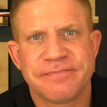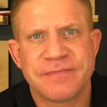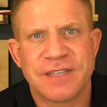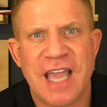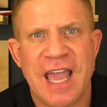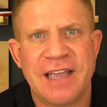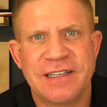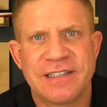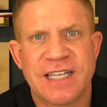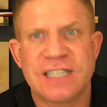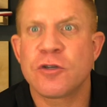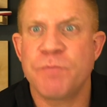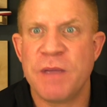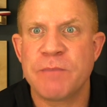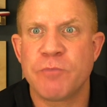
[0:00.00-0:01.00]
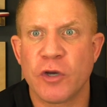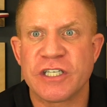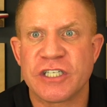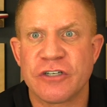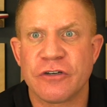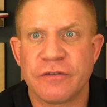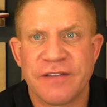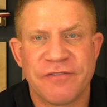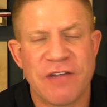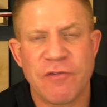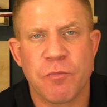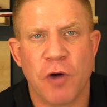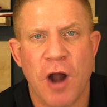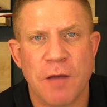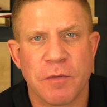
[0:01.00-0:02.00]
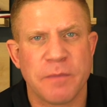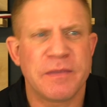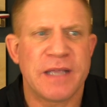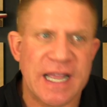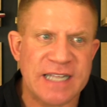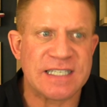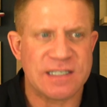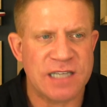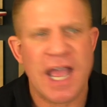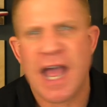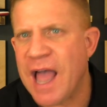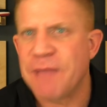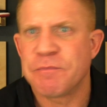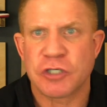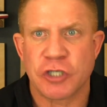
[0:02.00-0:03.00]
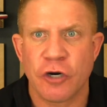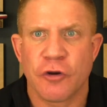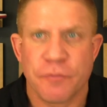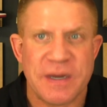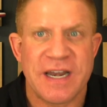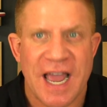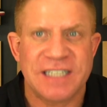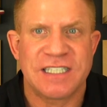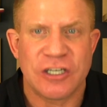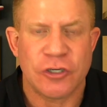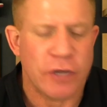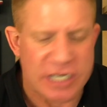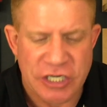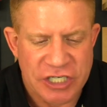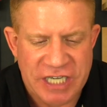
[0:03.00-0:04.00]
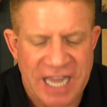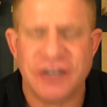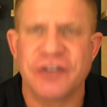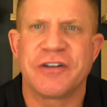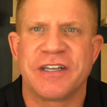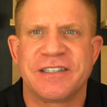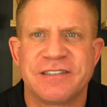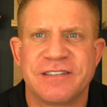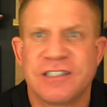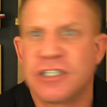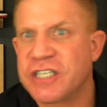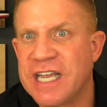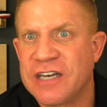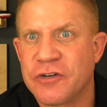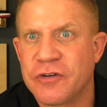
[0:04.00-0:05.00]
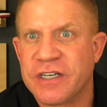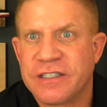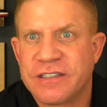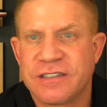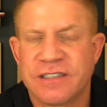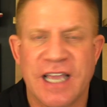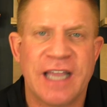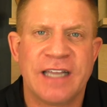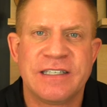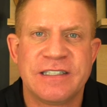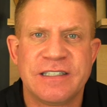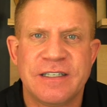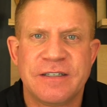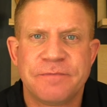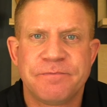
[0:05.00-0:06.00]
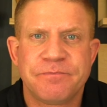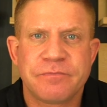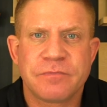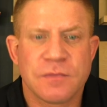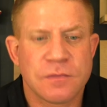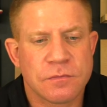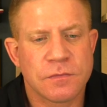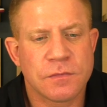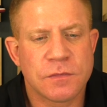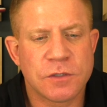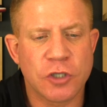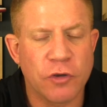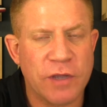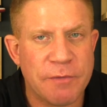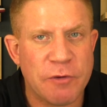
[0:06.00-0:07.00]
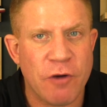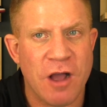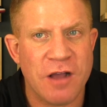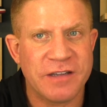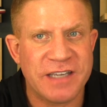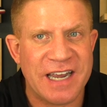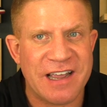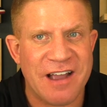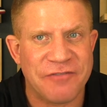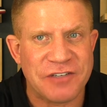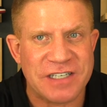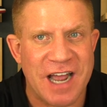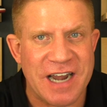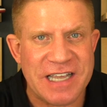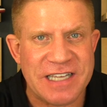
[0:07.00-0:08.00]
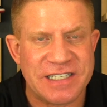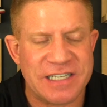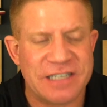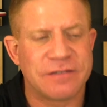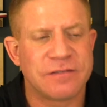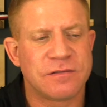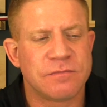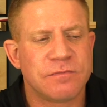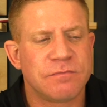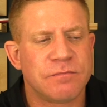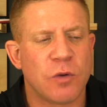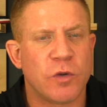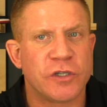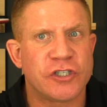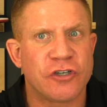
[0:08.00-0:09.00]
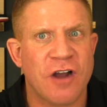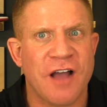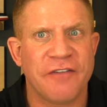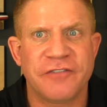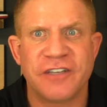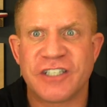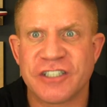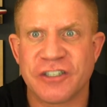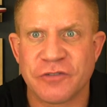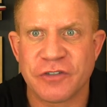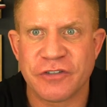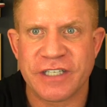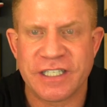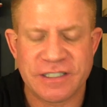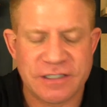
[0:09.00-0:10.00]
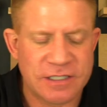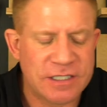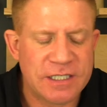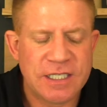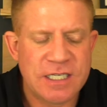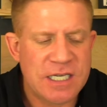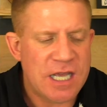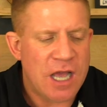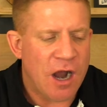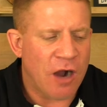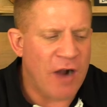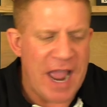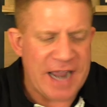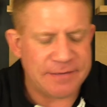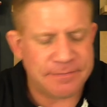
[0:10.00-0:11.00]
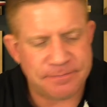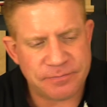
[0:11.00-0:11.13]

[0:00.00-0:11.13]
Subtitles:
Okay? That's what big boys do. If you have a problem, I'm sure it would be nice to do it. You just can't do it. You just can't do it. Okay? Don't get me wrong. Getting off is not easy. But once you're off, you just don't do it. All right.